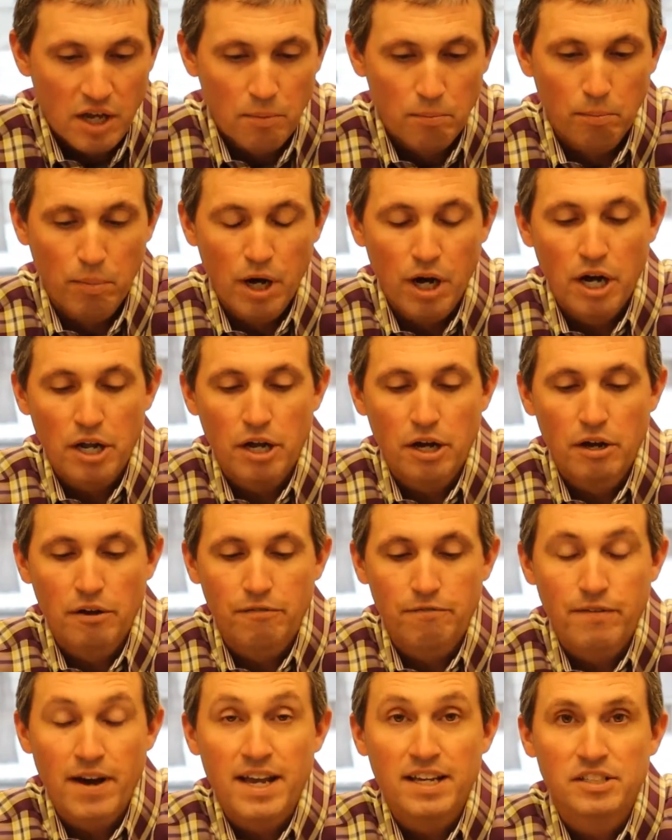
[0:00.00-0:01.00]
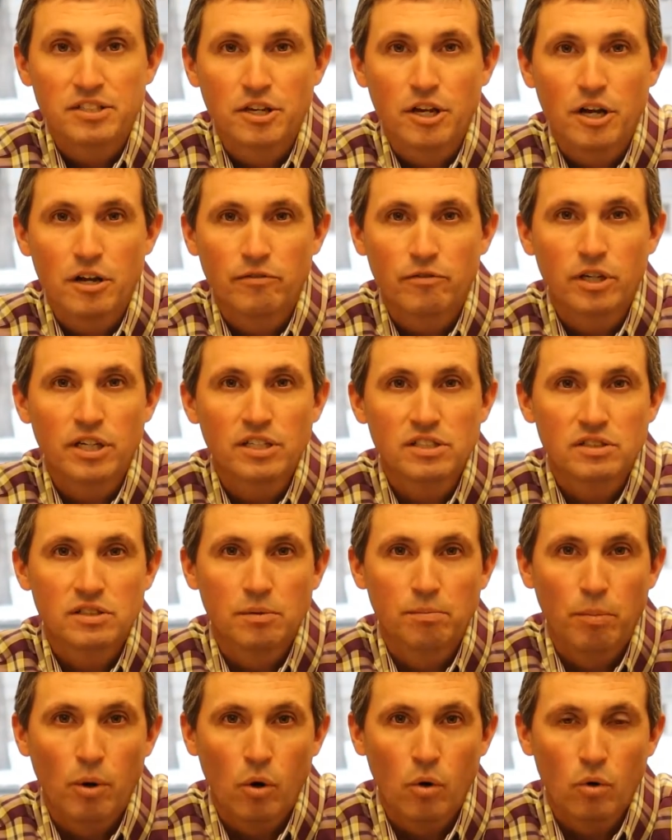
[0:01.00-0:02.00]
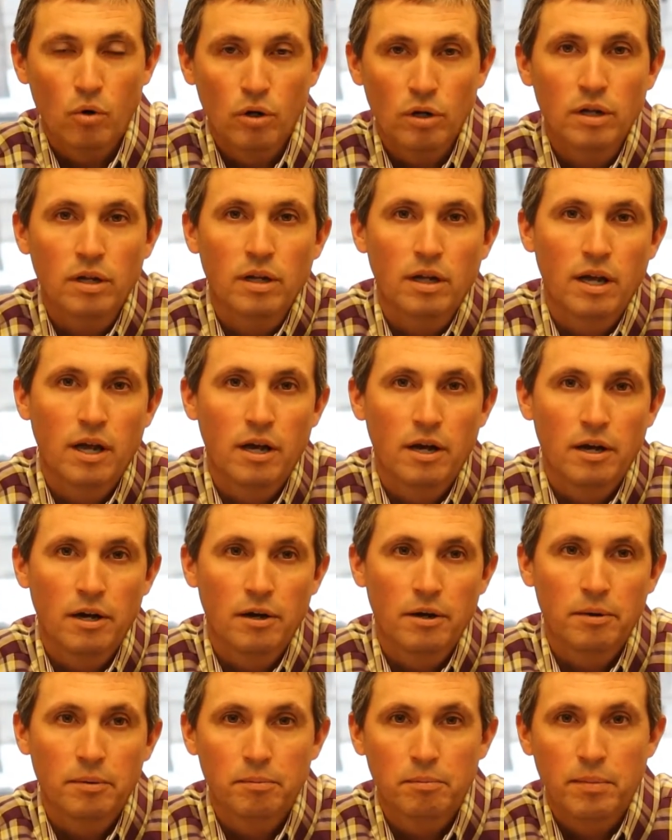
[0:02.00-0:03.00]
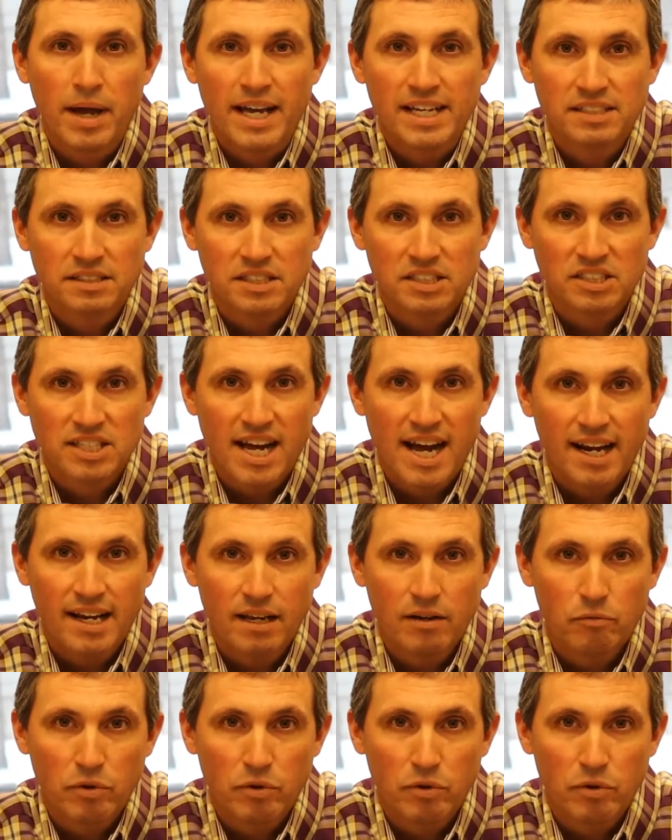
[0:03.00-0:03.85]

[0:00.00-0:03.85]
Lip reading: but face coverings, the board has decided,